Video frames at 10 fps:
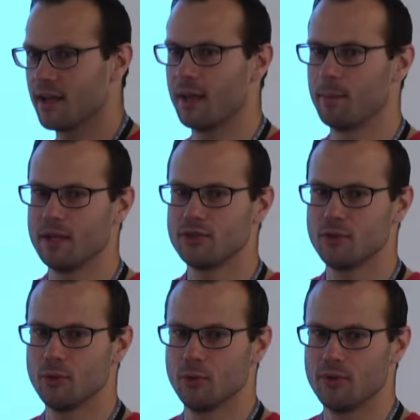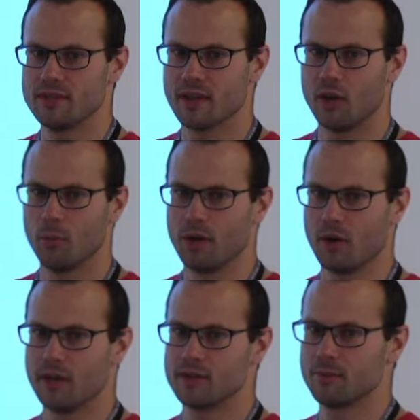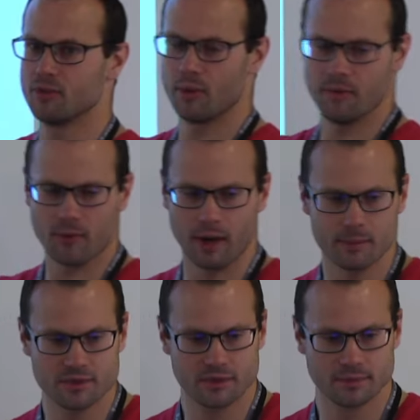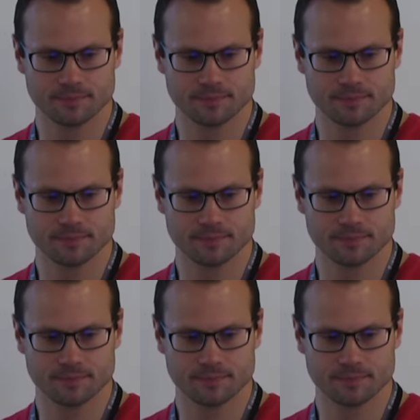time into these idle periods between frames.